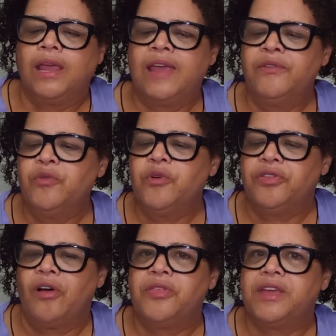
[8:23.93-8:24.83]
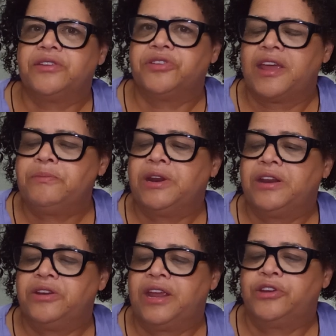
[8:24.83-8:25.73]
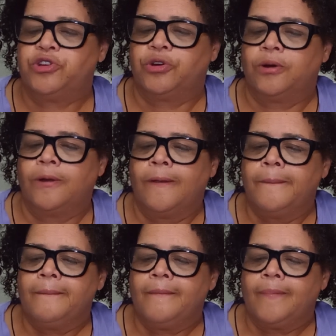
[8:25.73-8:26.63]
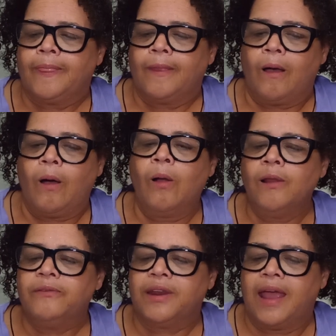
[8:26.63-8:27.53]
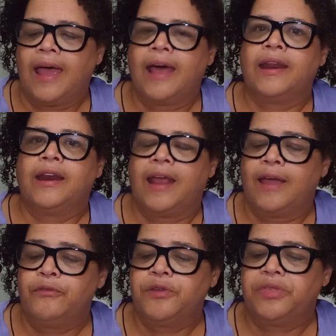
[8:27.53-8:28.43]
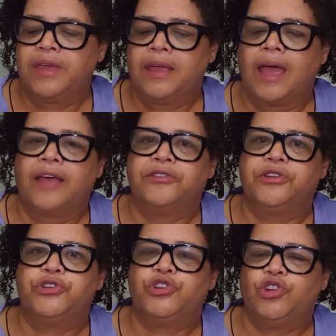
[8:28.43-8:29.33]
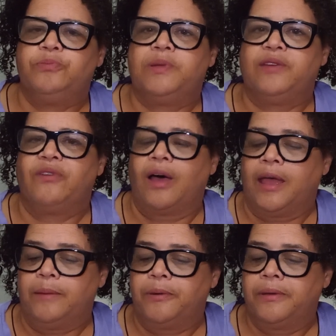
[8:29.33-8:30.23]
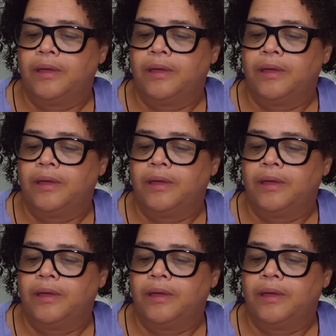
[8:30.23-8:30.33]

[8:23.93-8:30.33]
Even with all the excitement and danger, all of it had an everything as it should be vibe.